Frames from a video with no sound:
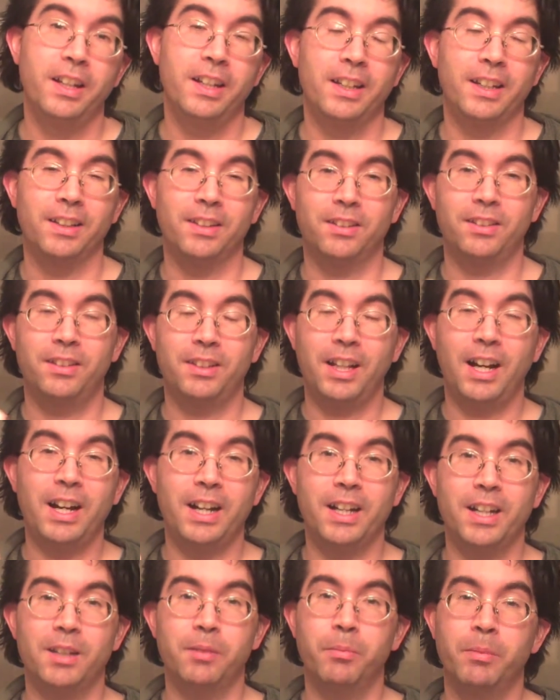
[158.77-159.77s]
It's
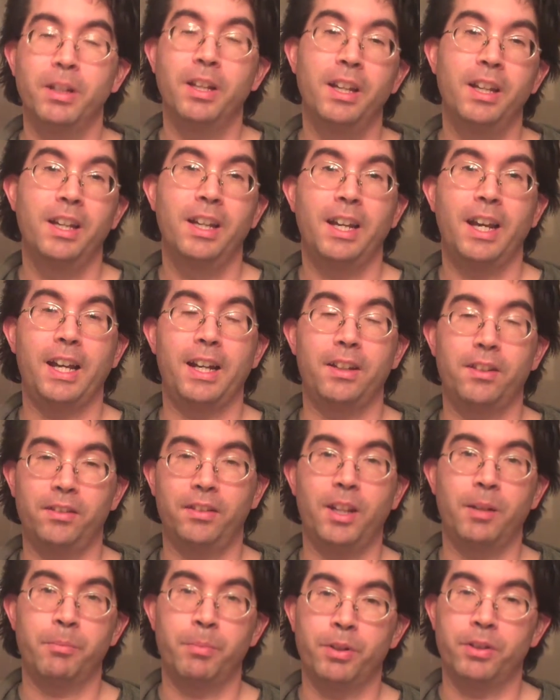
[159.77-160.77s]
time and it's
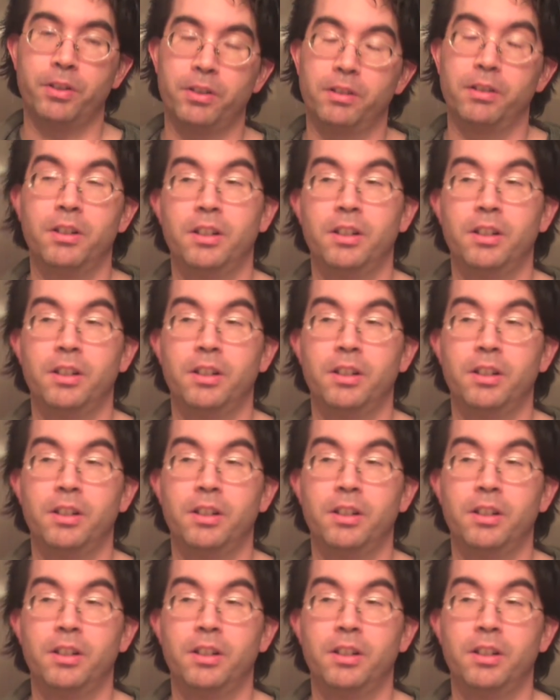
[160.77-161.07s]
temperature.